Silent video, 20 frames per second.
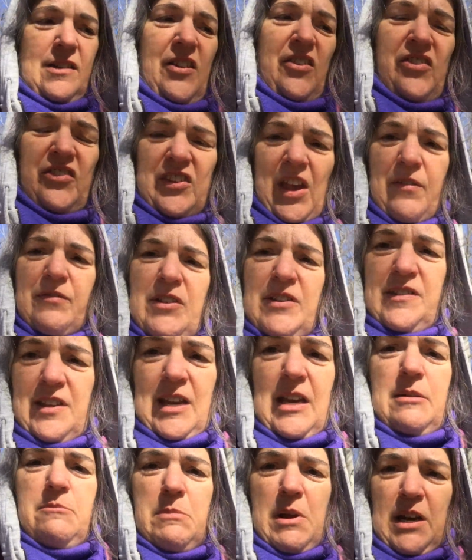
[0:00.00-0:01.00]
to
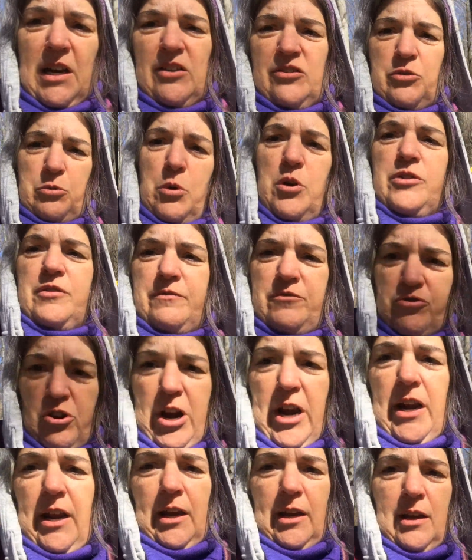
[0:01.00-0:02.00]
17 minutes worth of
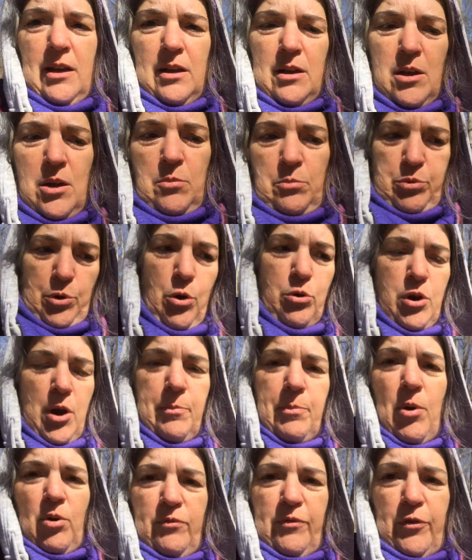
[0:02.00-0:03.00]
training, broke
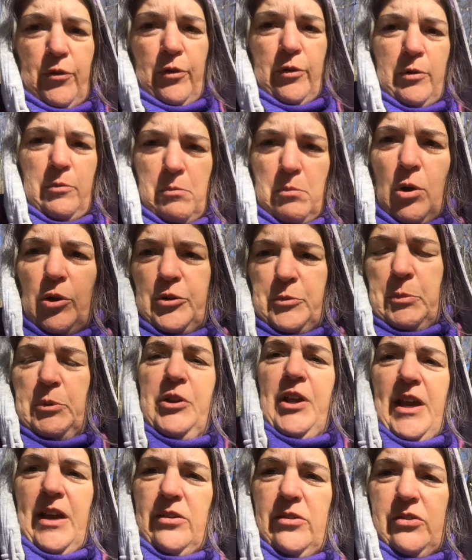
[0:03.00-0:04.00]
up over multiple
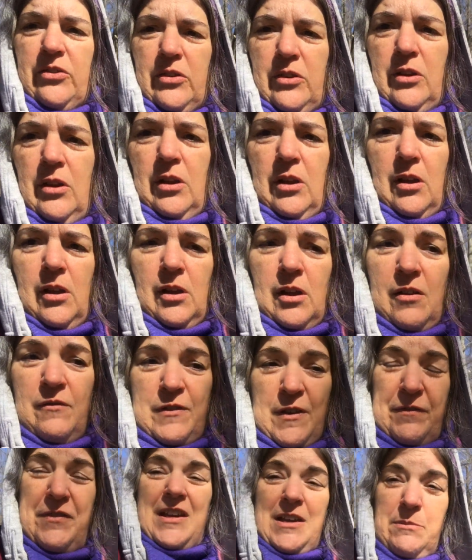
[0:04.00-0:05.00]
days.
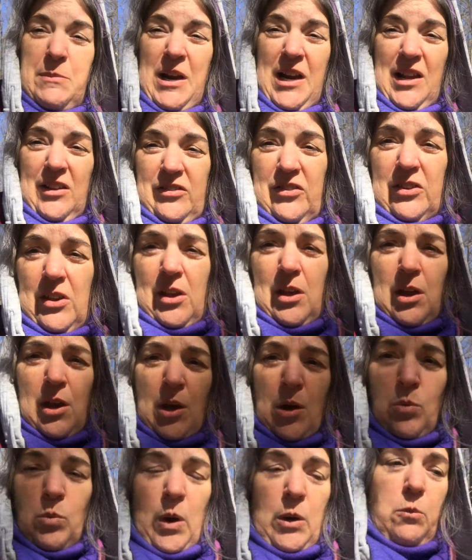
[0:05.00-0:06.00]
15 minutes,
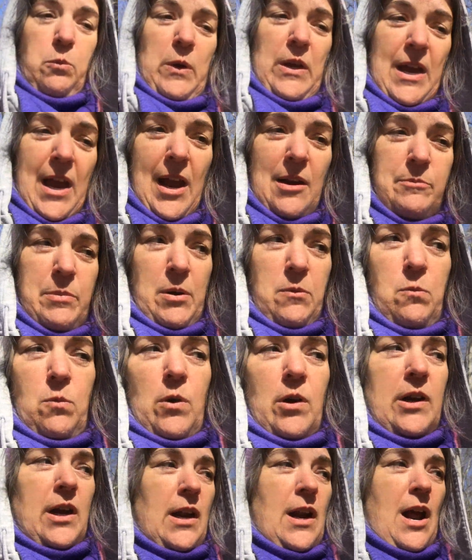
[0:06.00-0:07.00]
when we had been
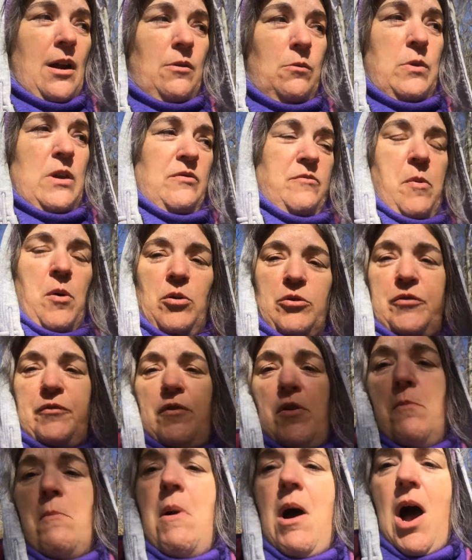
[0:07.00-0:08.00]
working on weave pulls
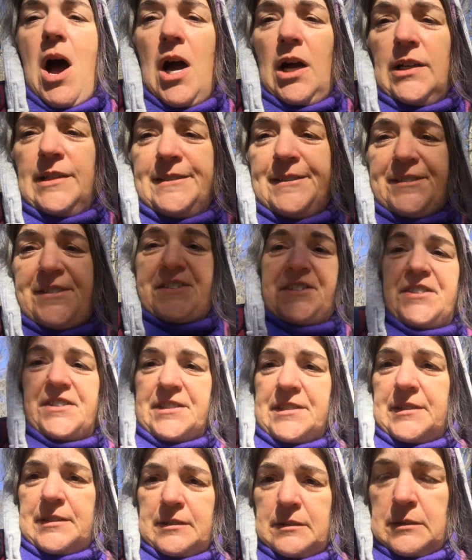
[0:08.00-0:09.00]
for months.
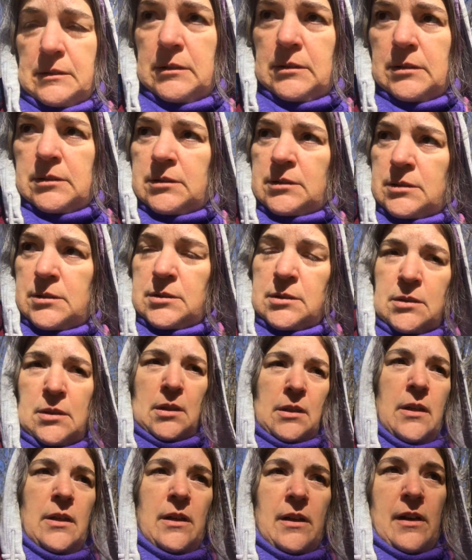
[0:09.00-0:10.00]

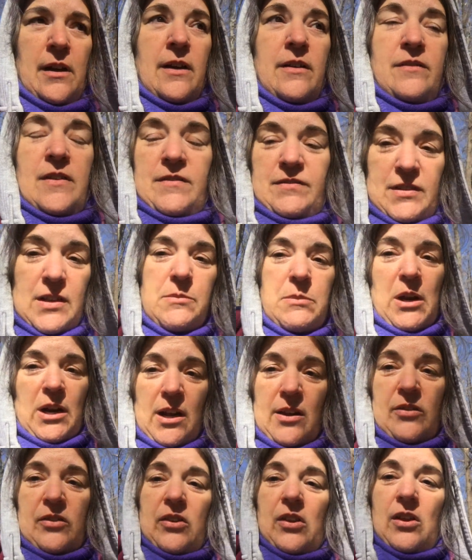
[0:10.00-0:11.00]
15
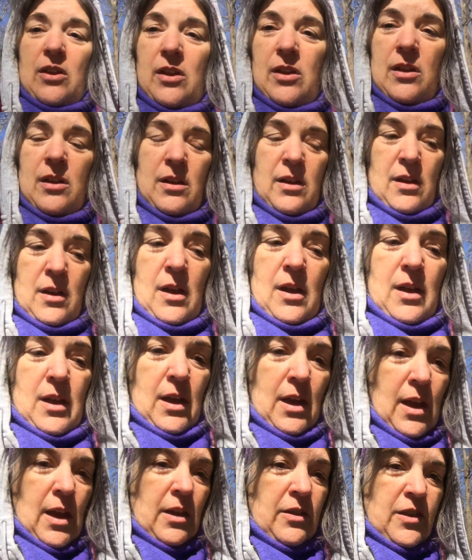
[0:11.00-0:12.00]
minutes.
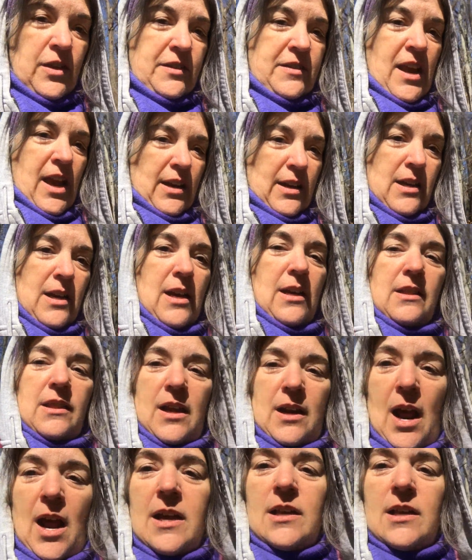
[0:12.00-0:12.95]
The technique that I